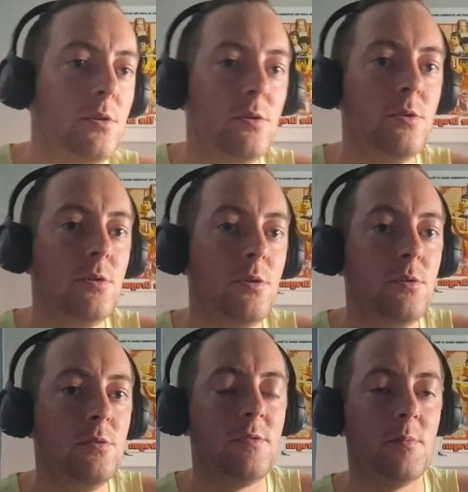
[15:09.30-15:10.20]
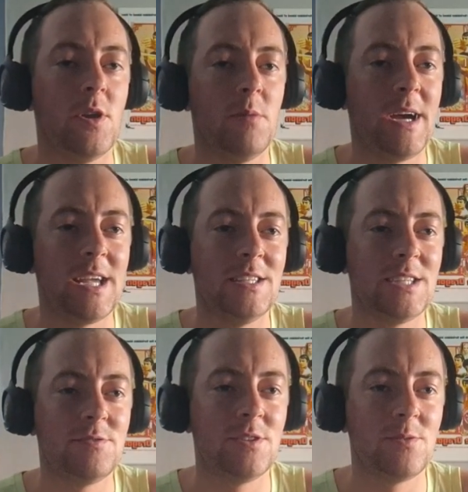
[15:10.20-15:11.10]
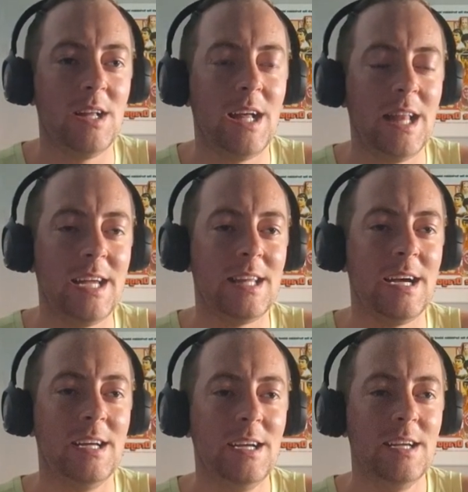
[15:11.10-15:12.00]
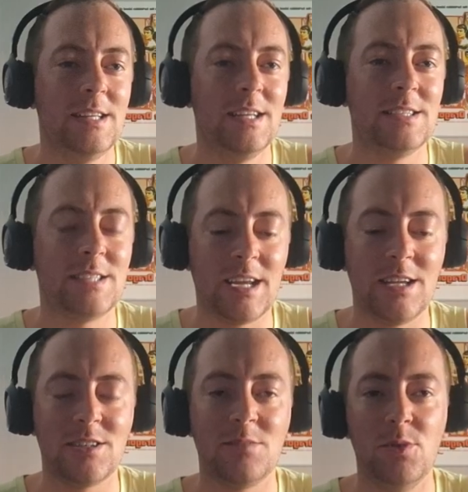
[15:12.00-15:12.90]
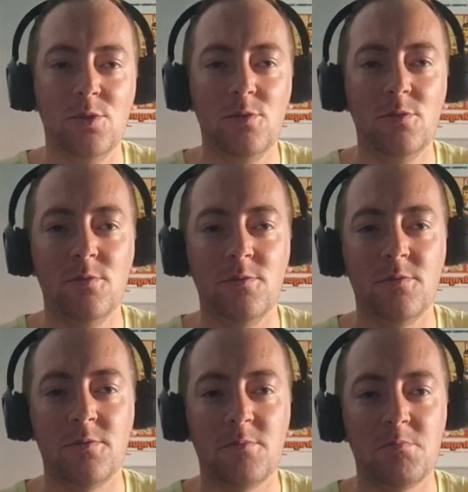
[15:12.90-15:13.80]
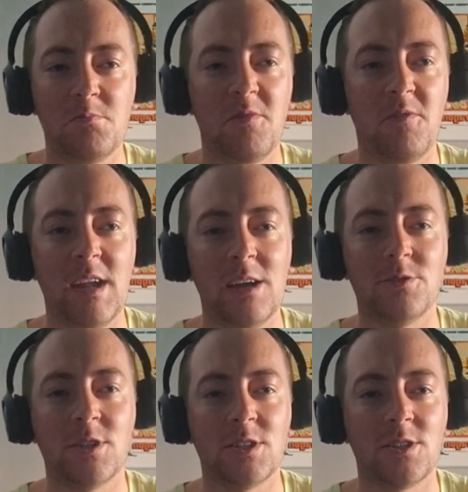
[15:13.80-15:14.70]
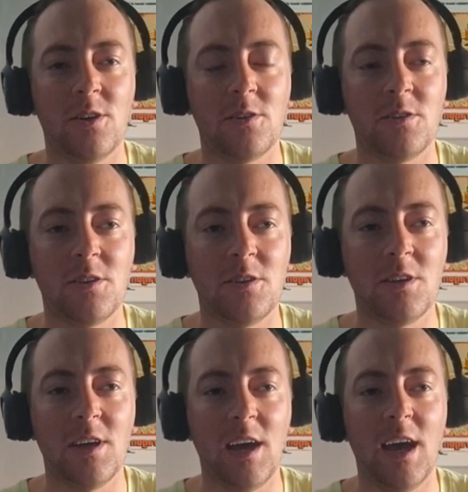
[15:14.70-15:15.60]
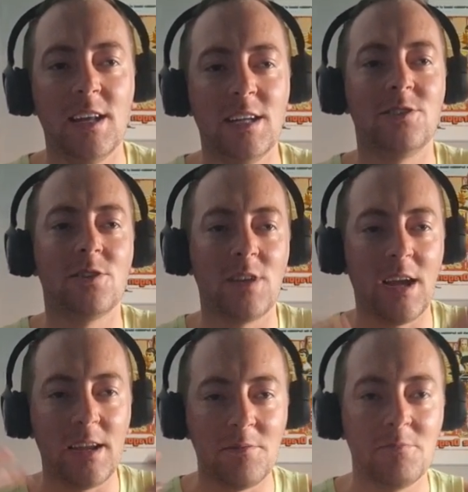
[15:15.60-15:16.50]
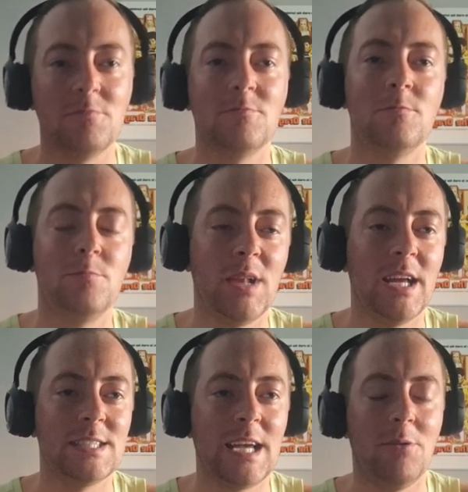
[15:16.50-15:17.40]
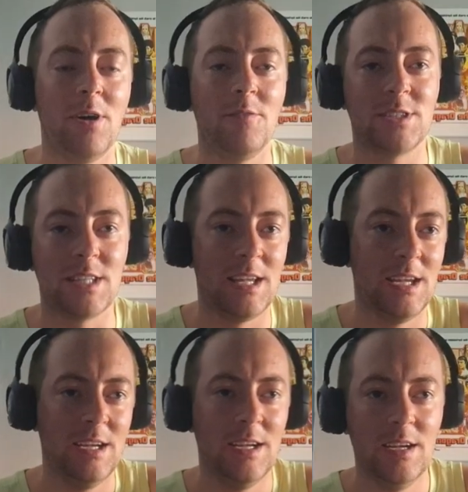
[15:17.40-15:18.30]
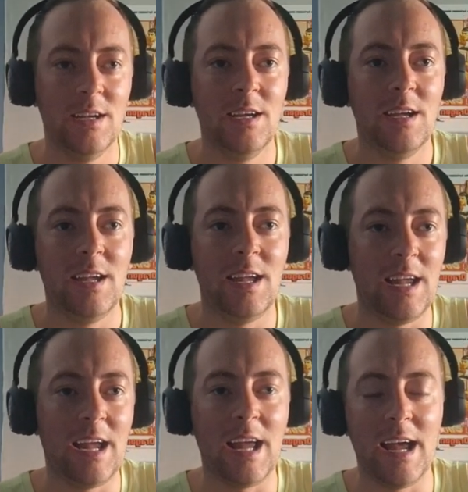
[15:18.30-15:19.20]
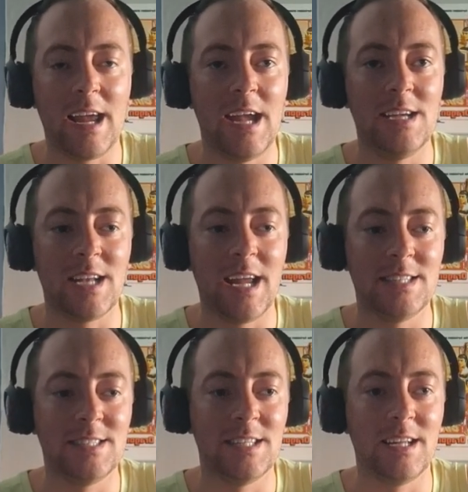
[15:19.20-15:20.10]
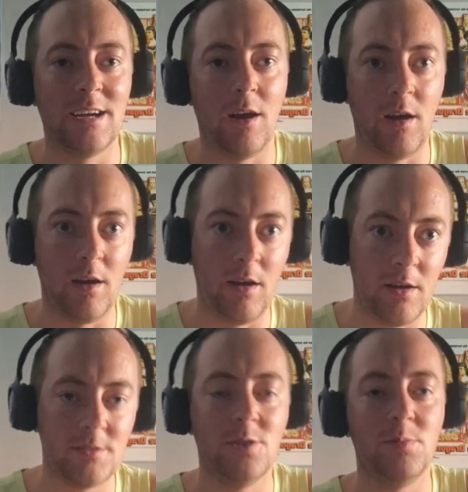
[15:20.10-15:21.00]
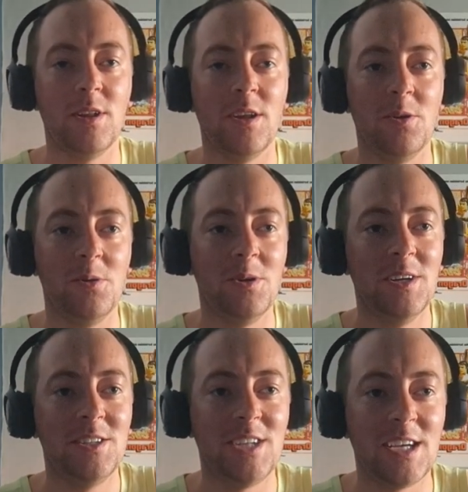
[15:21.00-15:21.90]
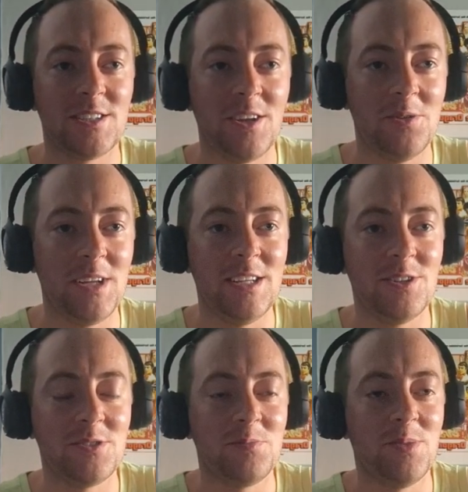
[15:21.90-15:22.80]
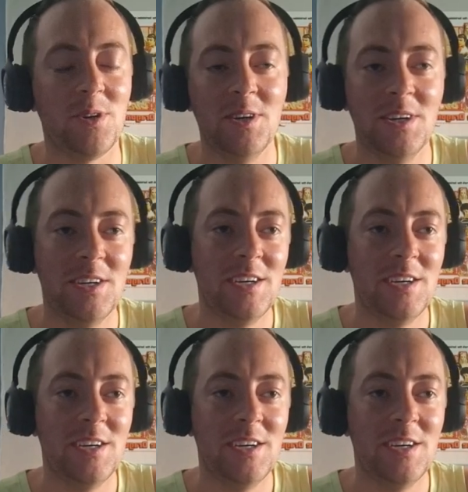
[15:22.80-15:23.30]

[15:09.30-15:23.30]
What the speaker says: from all the backing Geoffs as well. I like that it's like a smooth feel to the song, and it just like plays out. Obviously, he occasionally adds in that super low chest note that he does, but